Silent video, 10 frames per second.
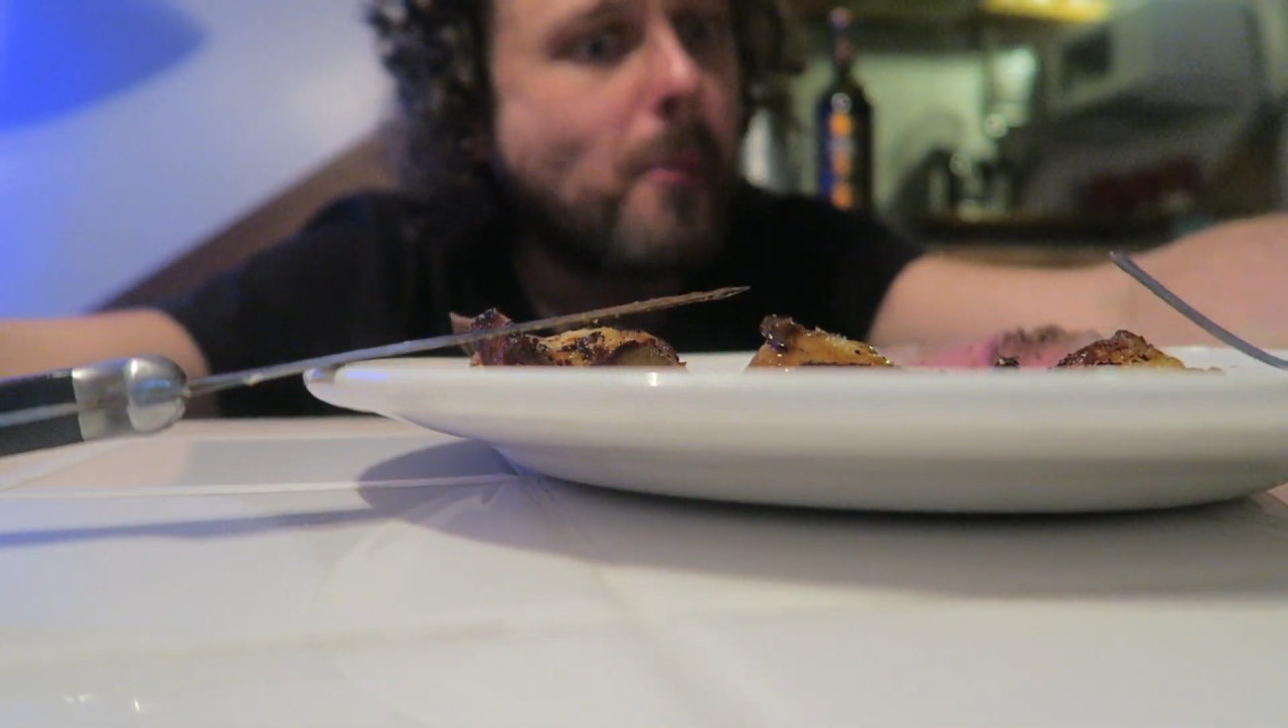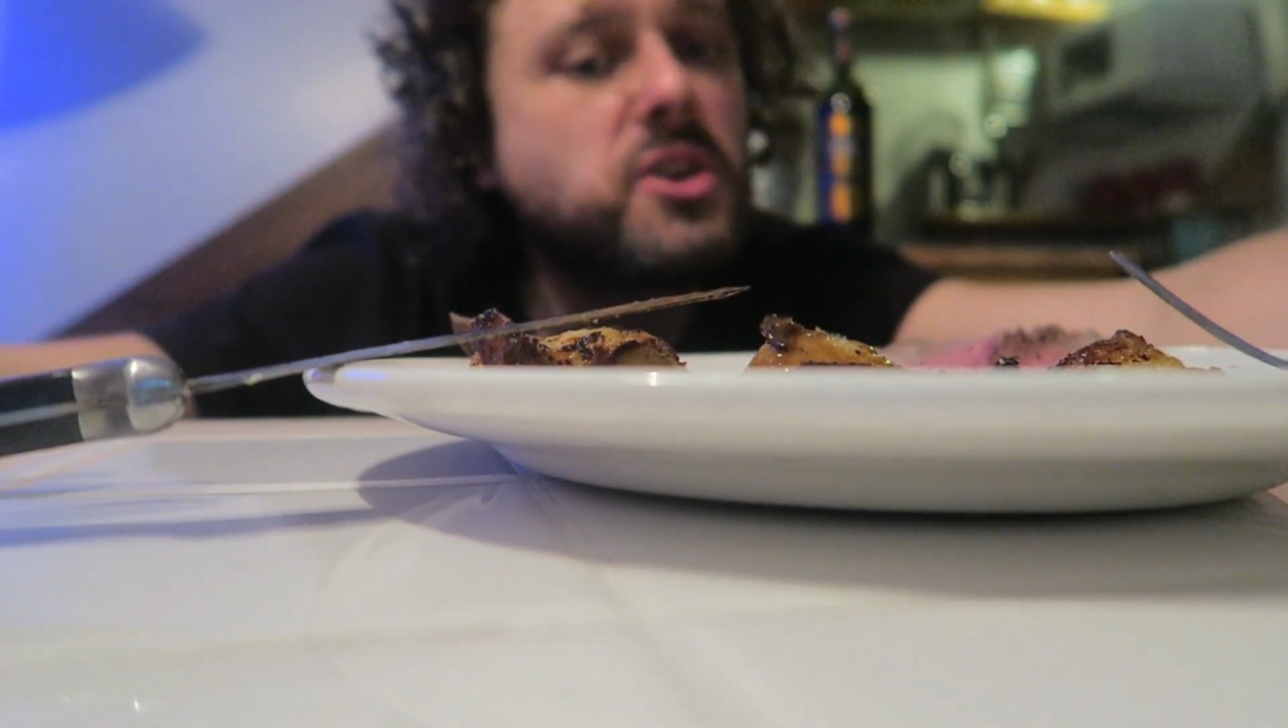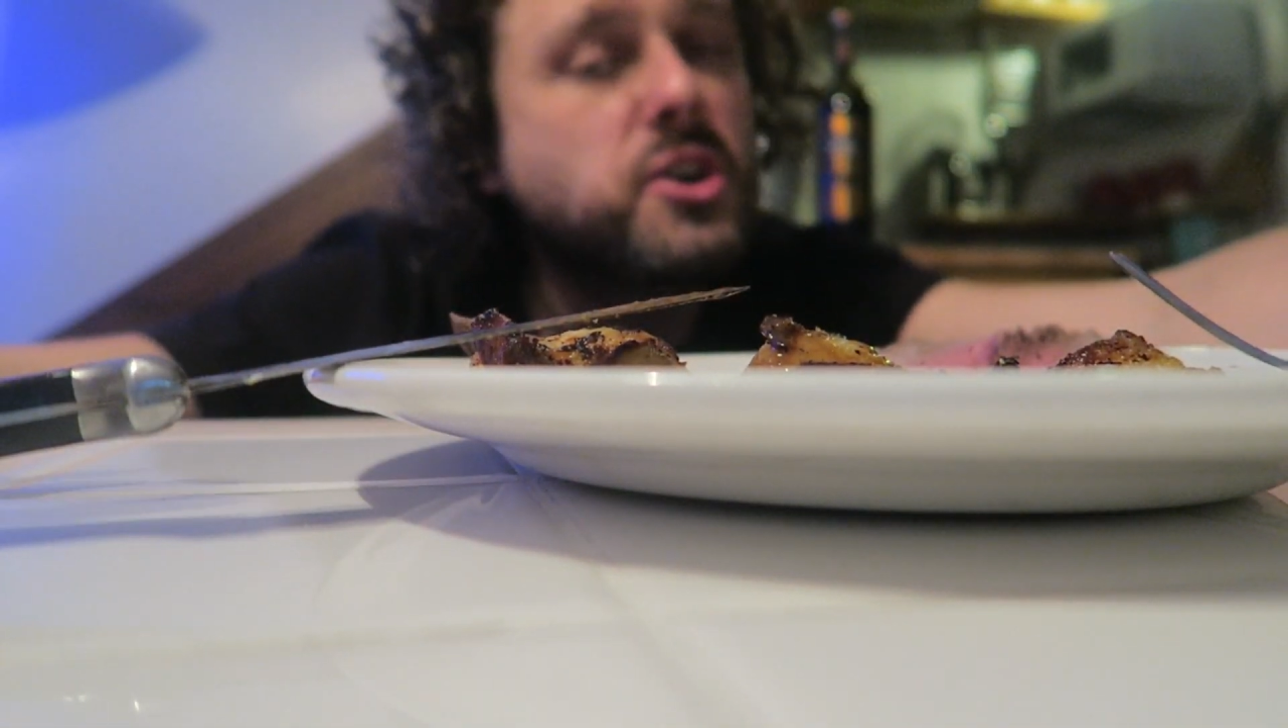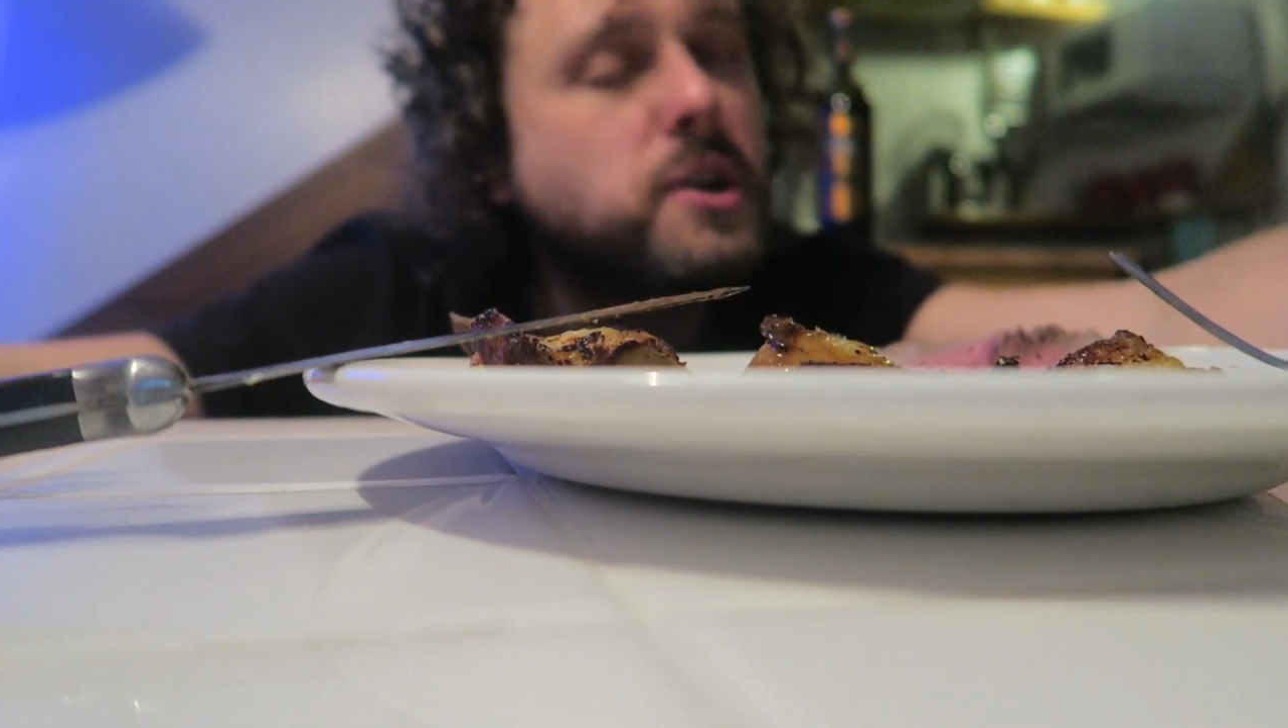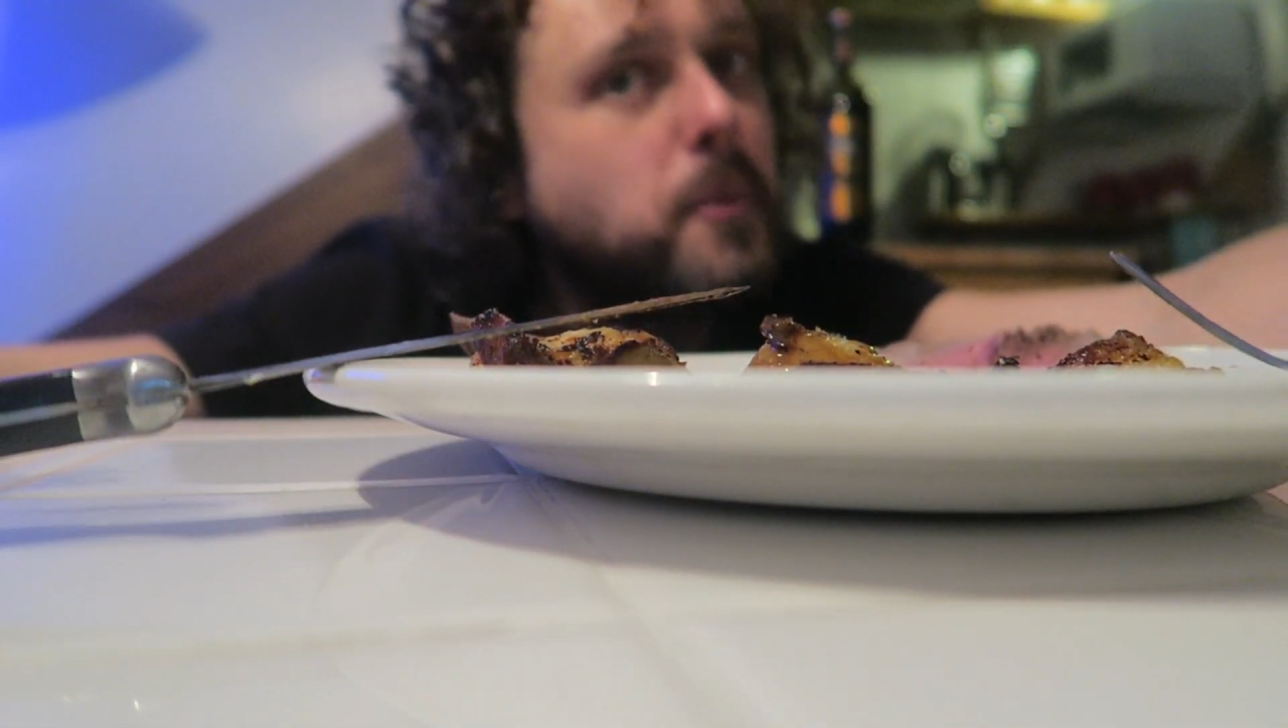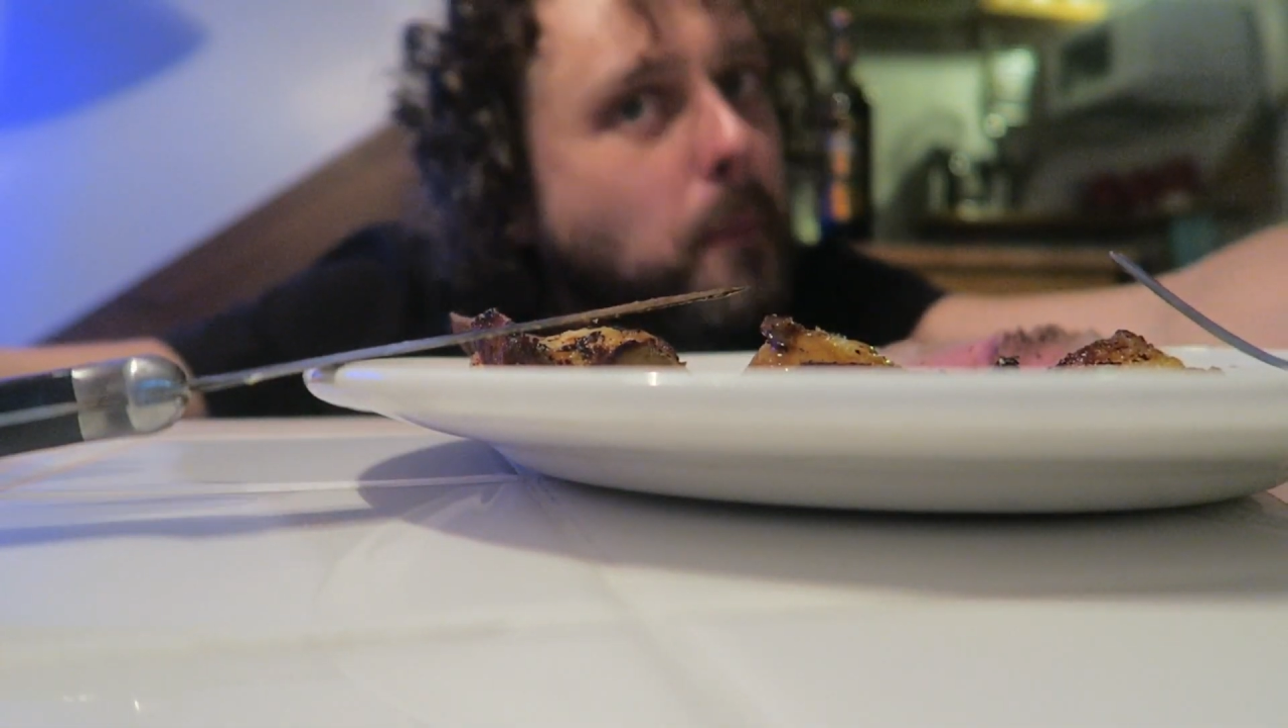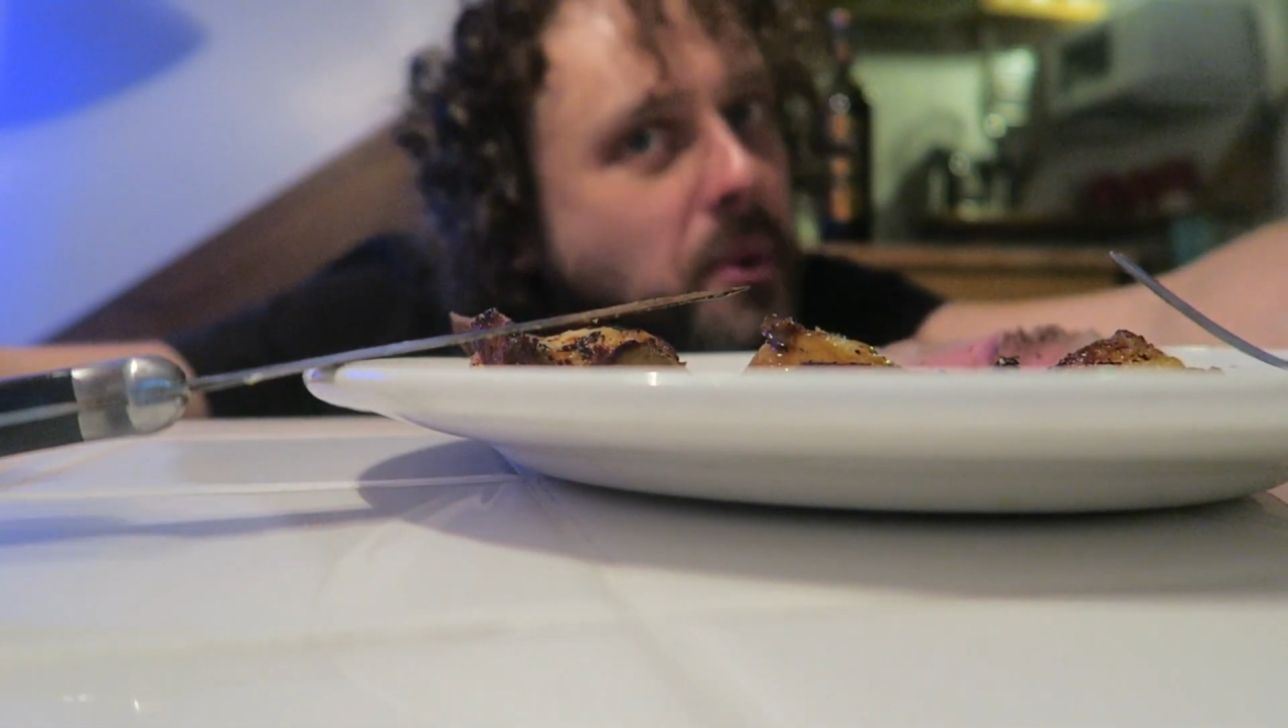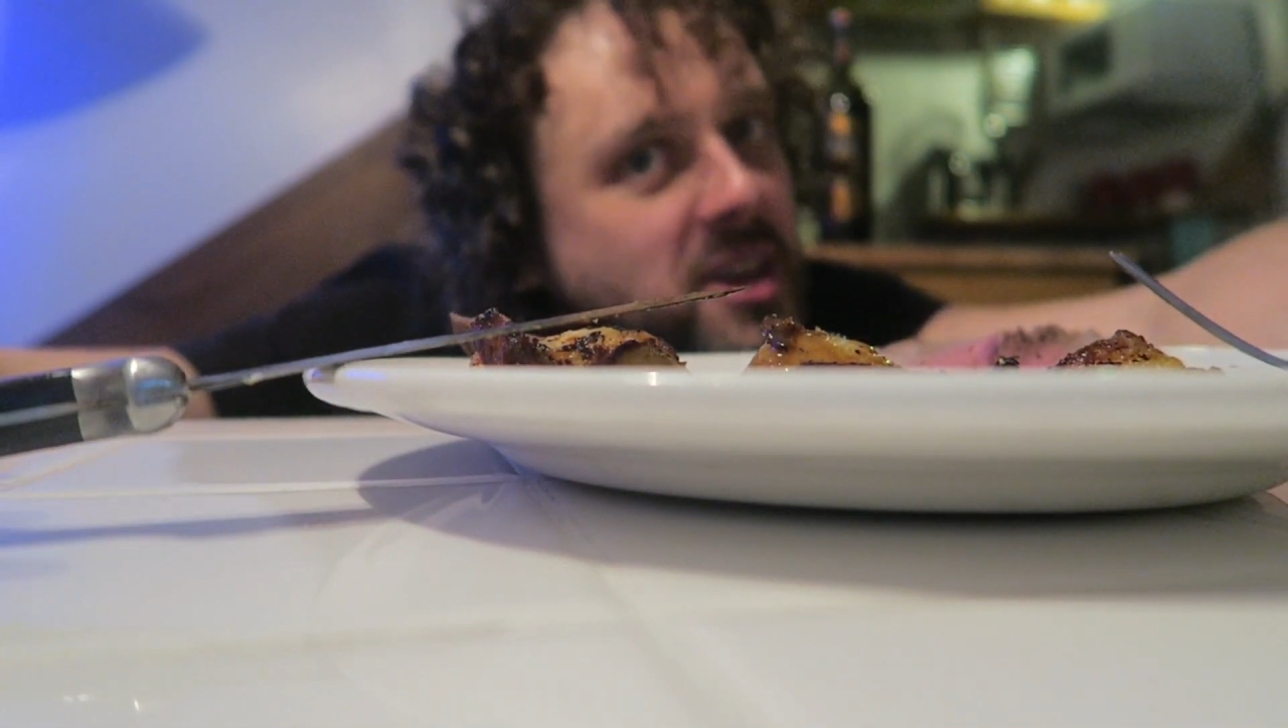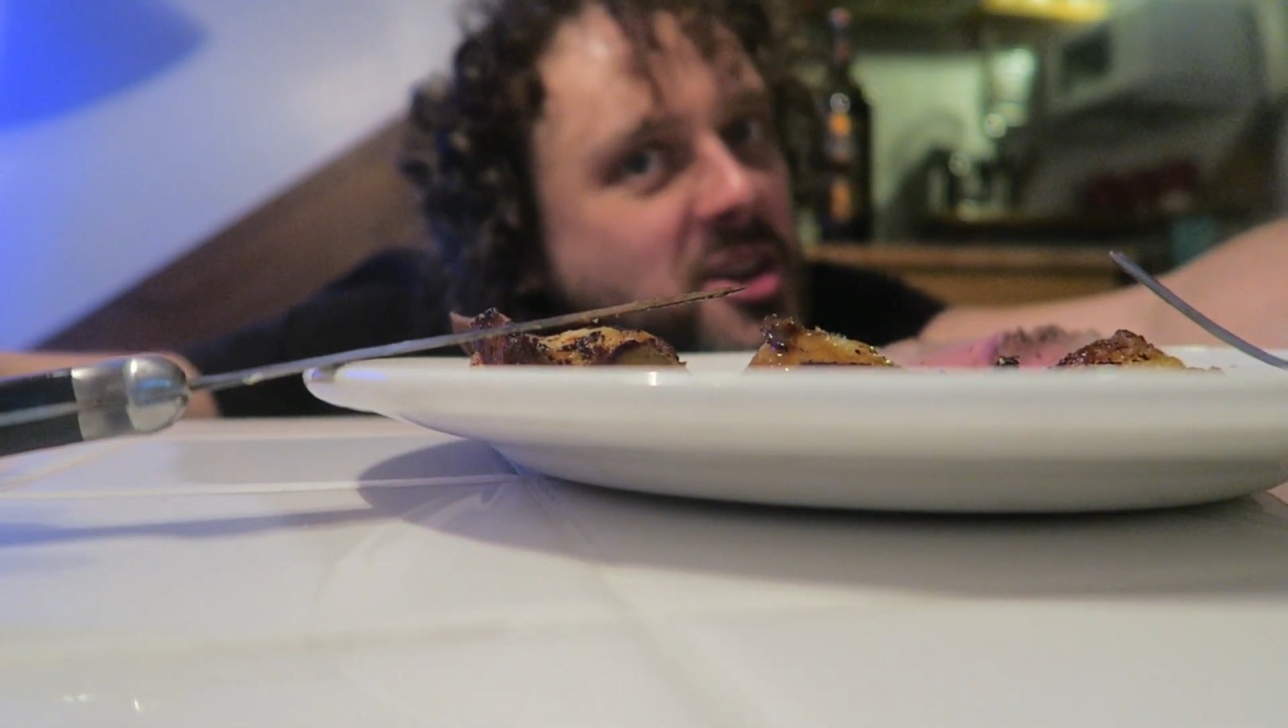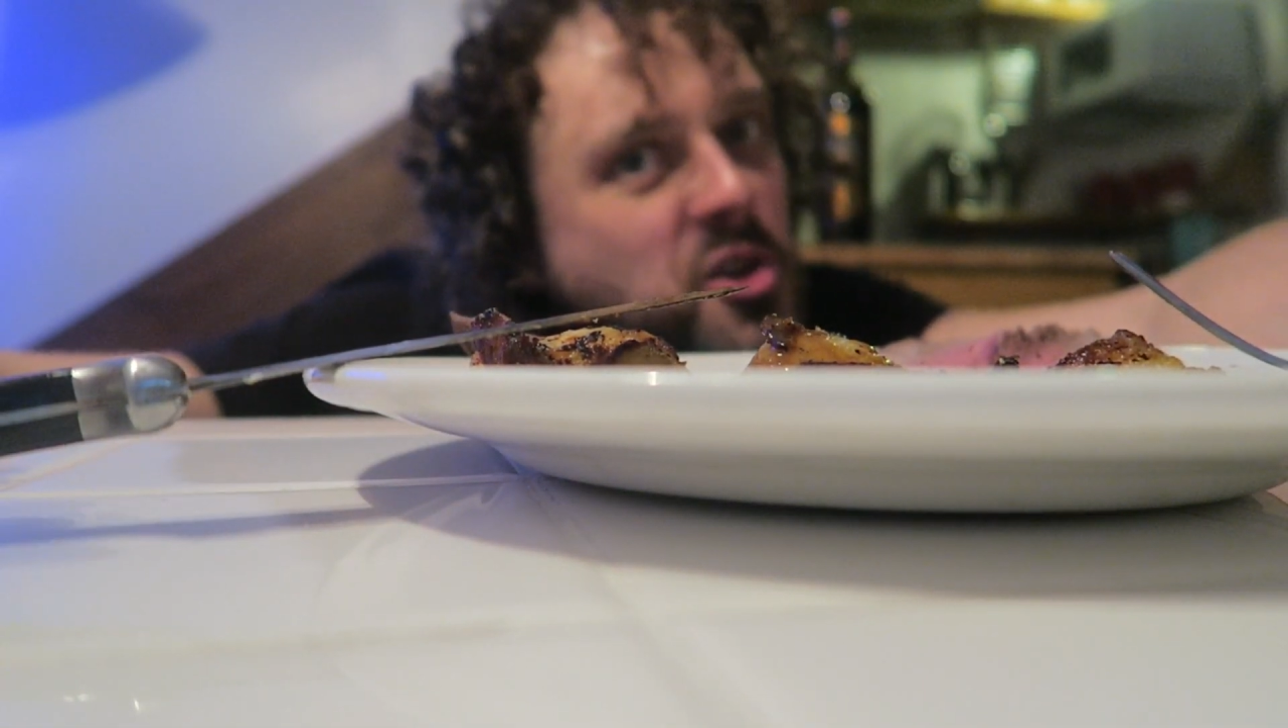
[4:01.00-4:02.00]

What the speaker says: You can't beat